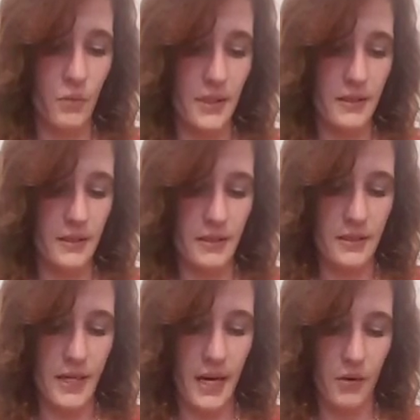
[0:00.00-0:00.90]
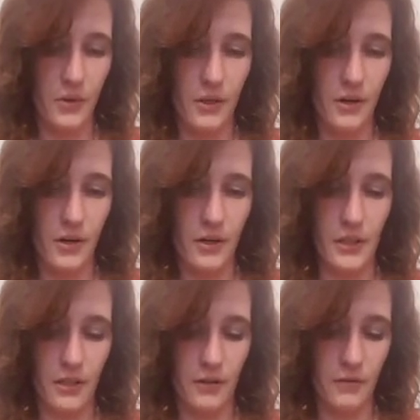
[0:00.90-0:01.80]
What is this Tower card
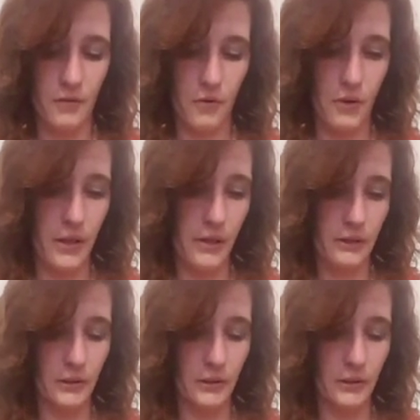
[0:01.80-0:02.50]
here for?